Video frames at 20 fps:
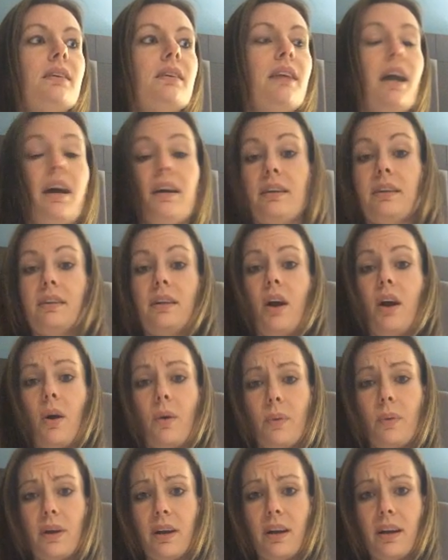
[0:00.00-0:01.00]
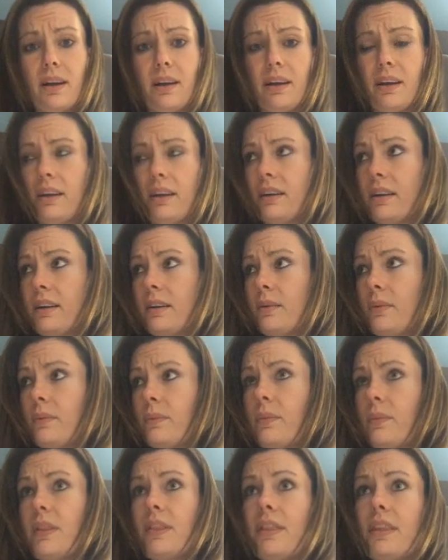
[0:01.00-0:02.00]
yeah. Oh, uh,
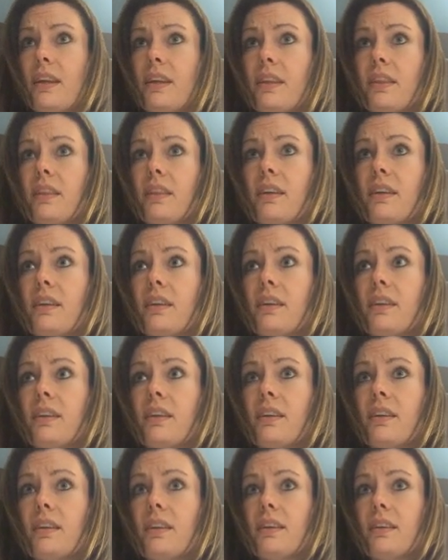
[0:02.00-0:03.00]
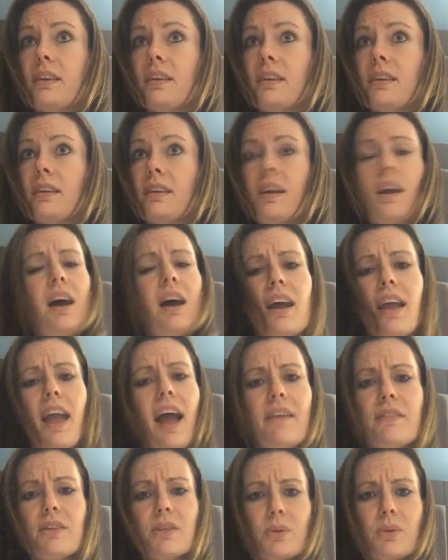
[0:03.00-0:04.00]
one thing that I
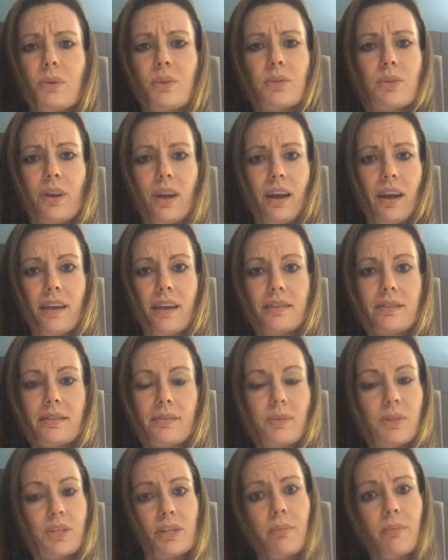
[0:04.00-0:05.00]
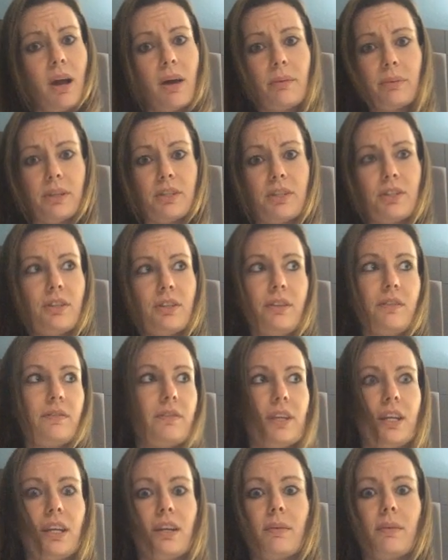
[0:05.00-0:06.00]
haven't told you guys, which I probably should have
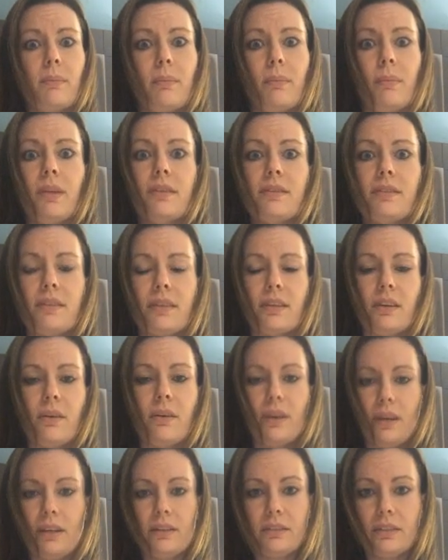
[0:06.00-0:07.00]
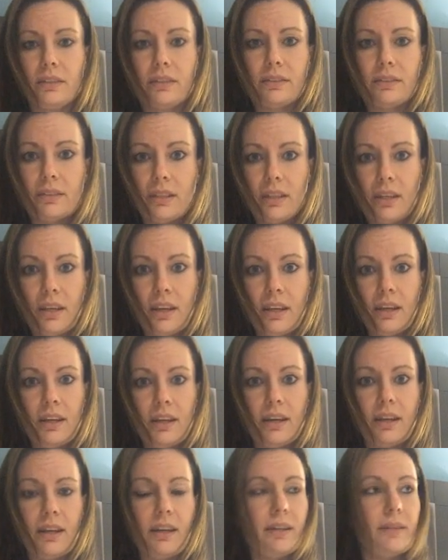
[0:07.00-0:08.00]
like months ago, I don't know,
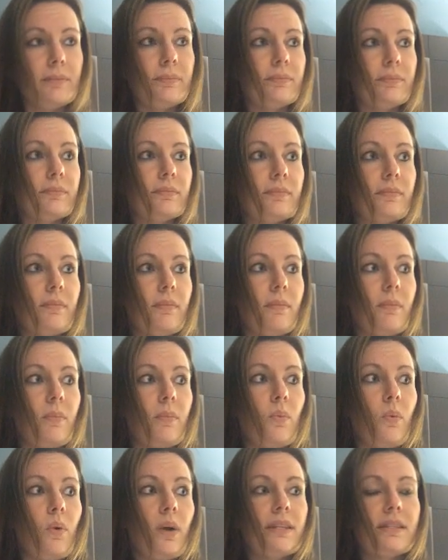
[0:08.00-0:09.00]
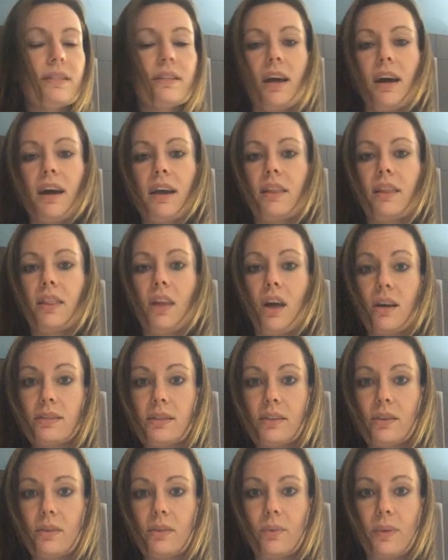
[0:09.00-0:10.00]
um, once I
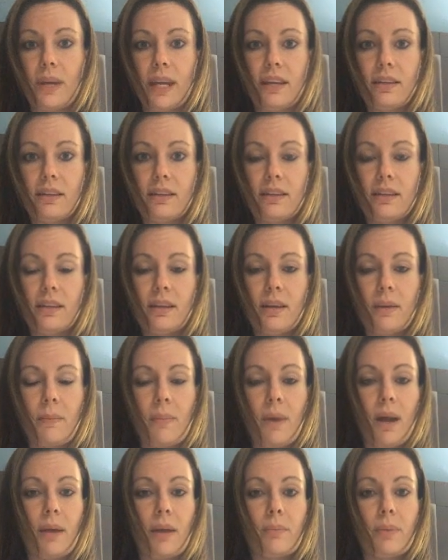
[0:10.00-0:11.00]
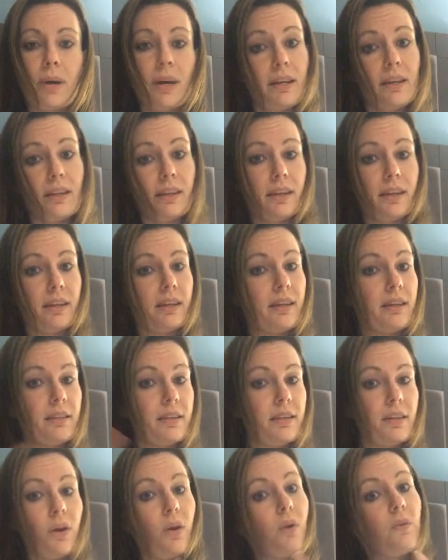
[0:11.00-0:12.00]
lost all the weight, my body like kicked
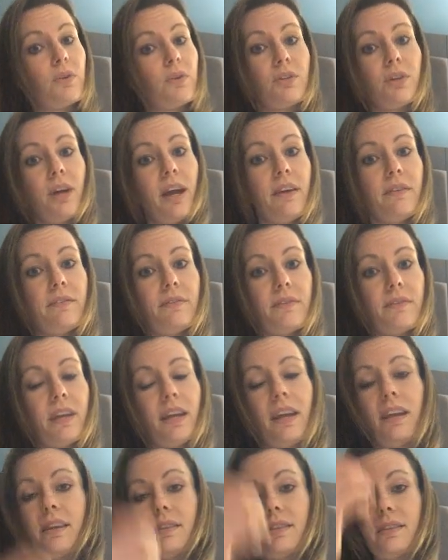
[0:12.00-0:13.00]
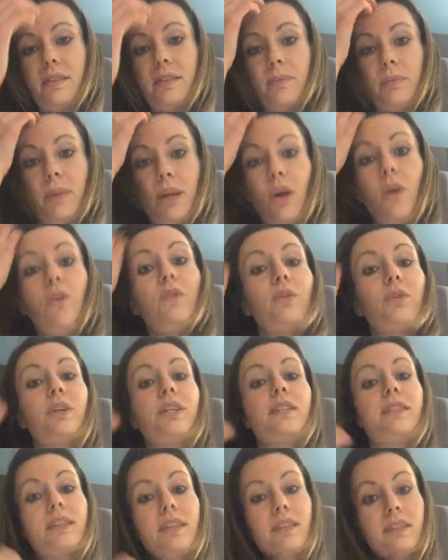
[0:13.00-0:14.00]
into overdrive and my
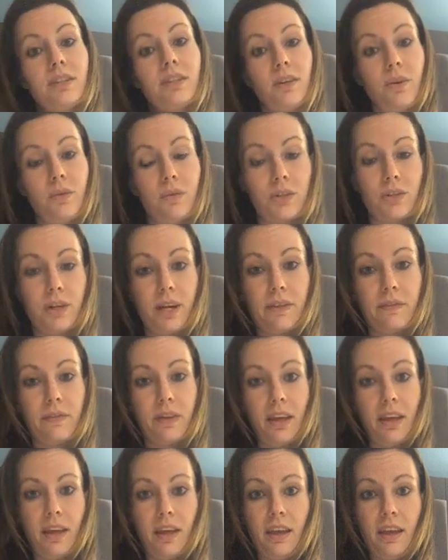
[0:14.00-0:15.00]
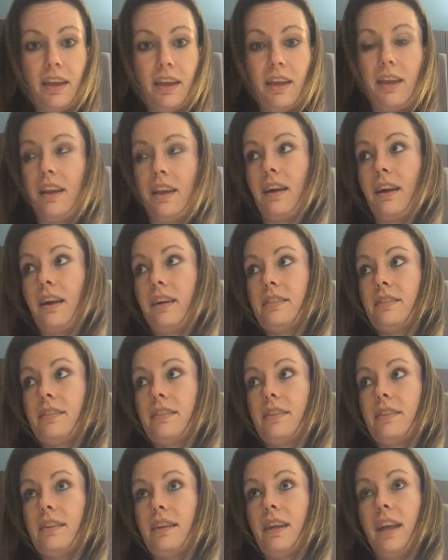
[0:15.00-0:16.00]
ovaries kicked into overdrive. And
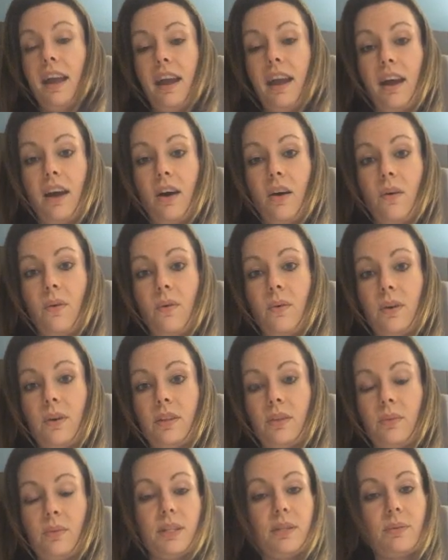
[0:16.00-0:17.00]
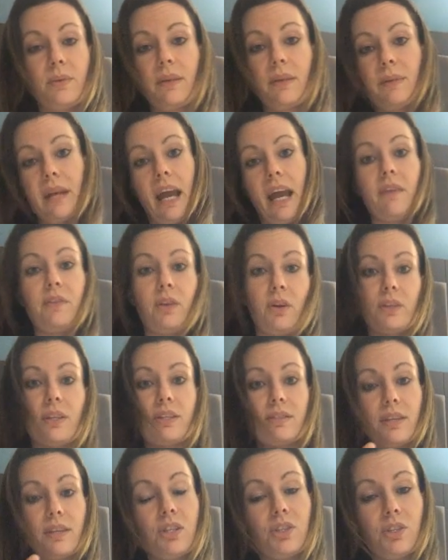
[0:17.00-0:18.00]
now, the reason why I've been having all
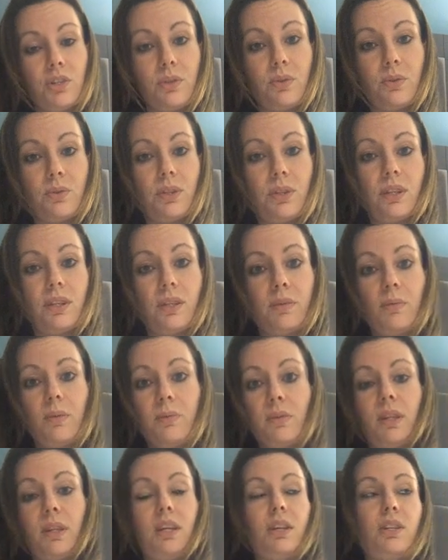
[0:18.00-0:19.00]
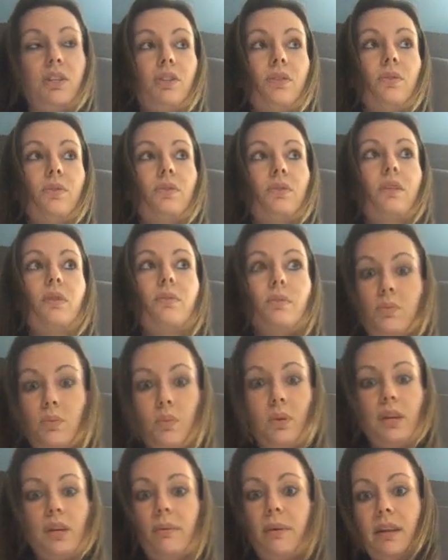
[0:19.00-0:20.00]
these issues and these womanly issues that I was
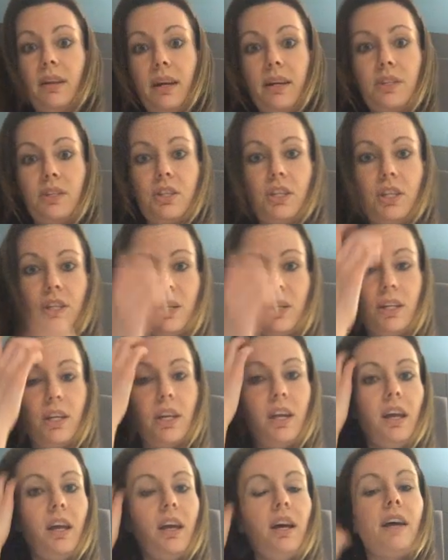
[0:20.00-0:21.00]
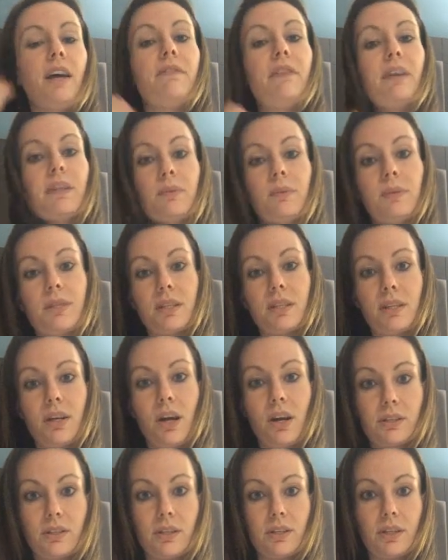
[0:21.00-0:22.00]
worried about last year, I finally went to the
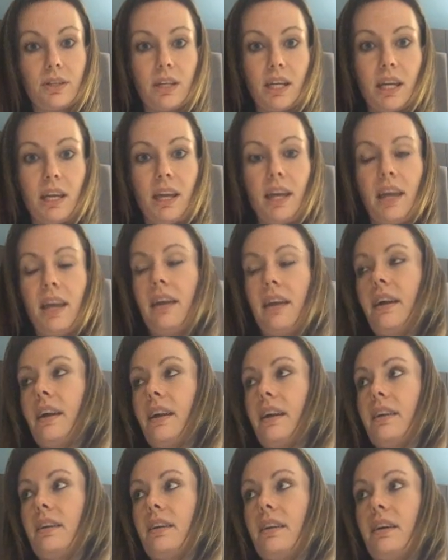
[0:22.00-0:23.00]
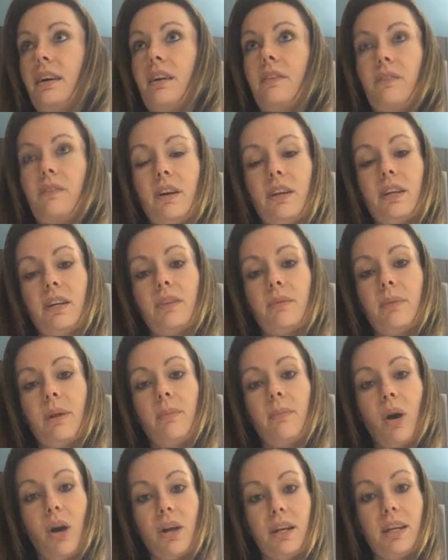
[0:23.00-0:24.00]
doctor and uh, found out that
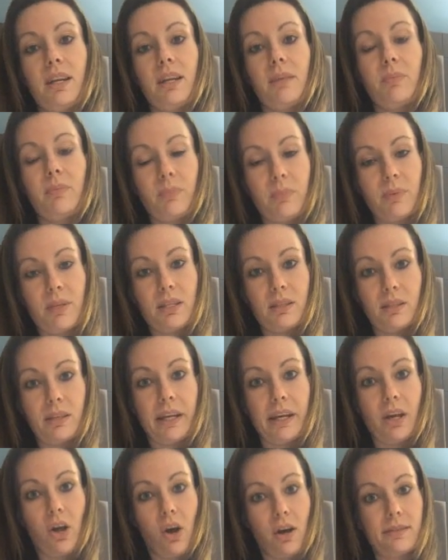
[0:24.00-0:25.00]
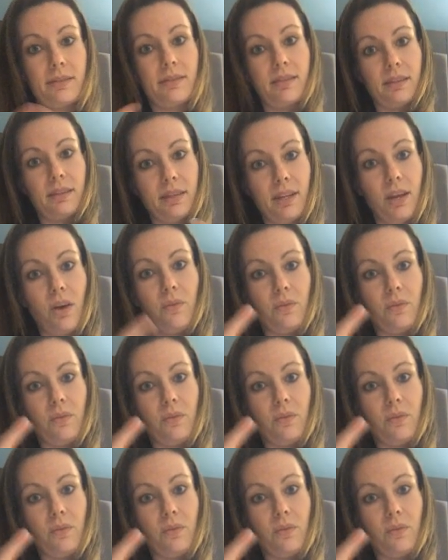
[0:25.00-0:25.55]
my body is like constantly